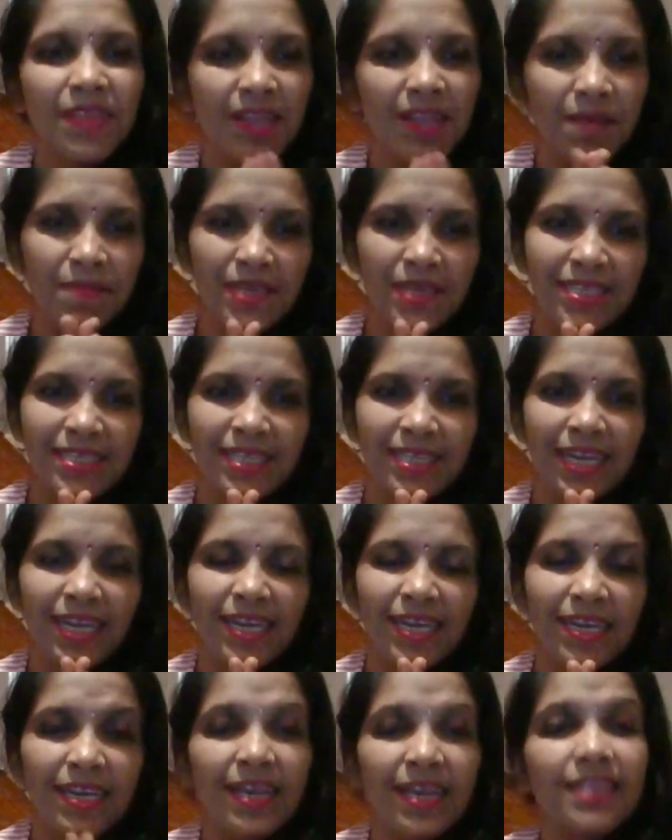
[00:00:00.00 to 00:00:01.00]

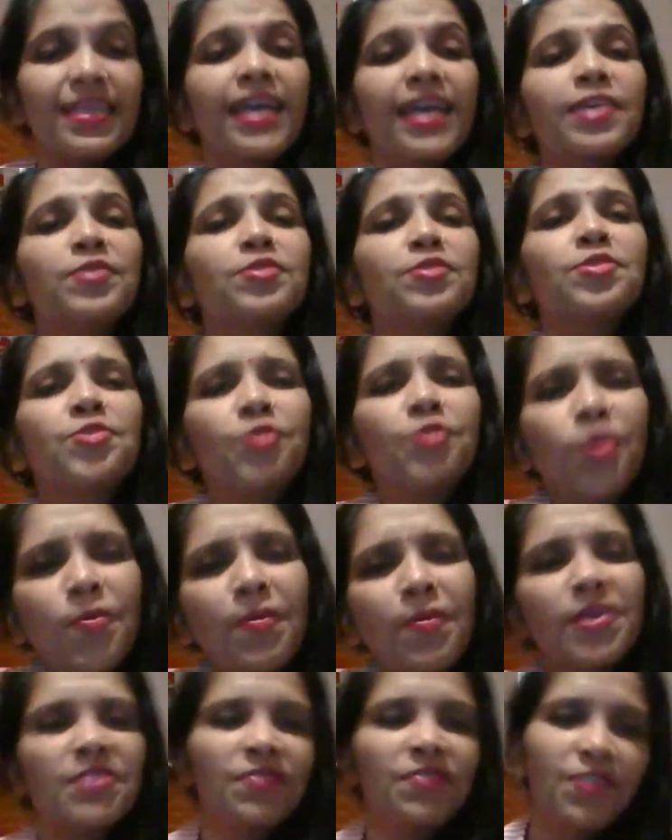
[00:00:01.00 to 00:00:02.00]
Namaste. Thank you so
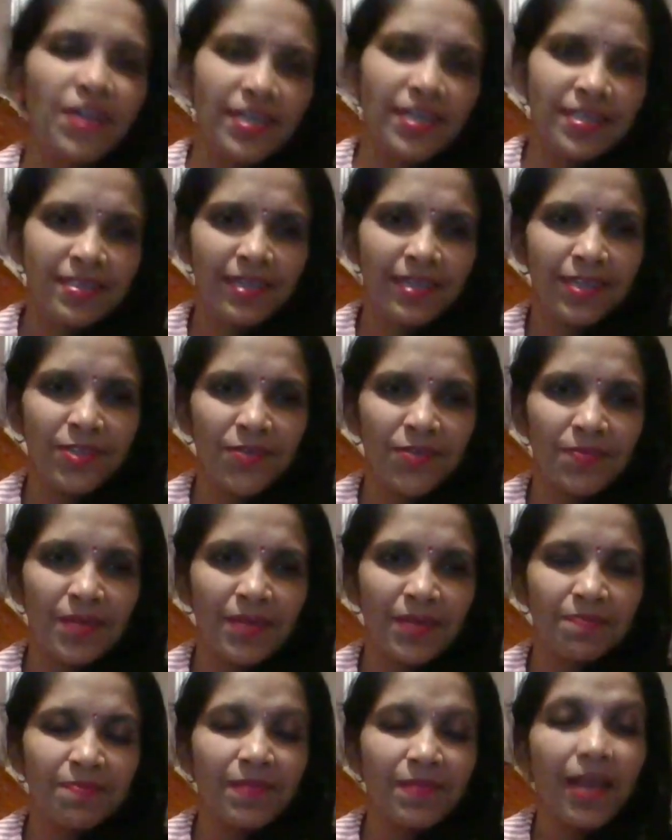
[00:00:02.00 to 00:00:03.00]
much for listening to
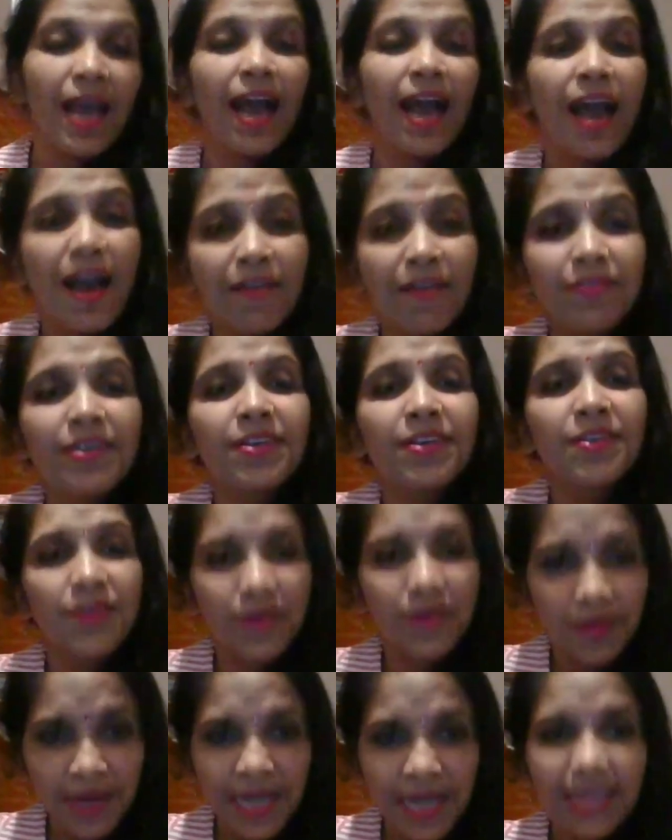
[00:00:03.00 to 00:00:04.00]
me. Have a
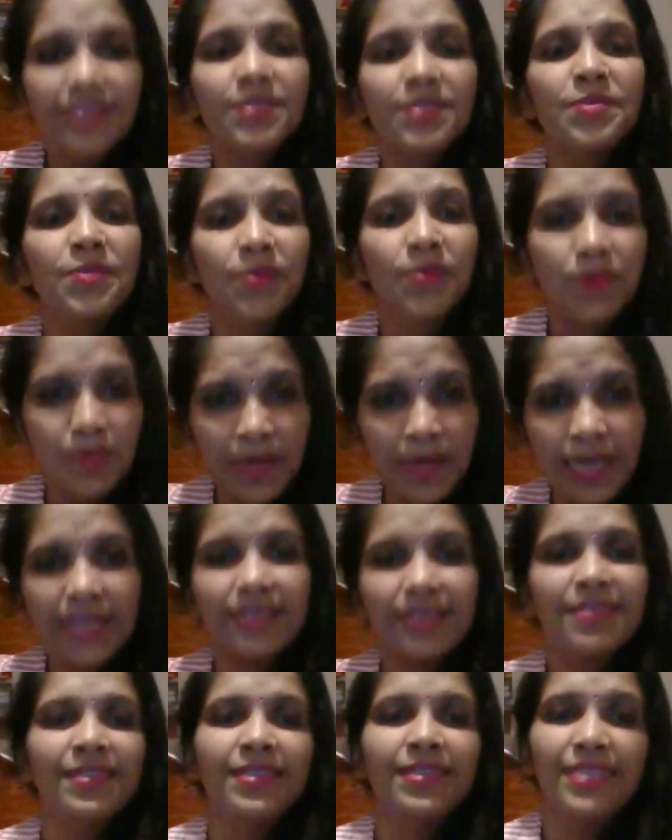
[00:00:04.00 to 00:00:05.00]
great,
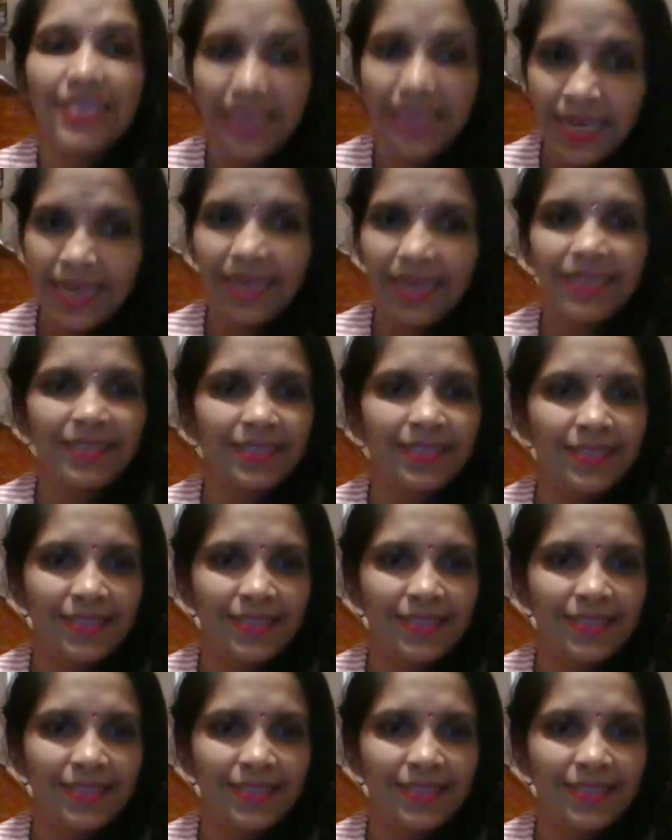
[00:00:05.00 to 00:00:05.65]
great day.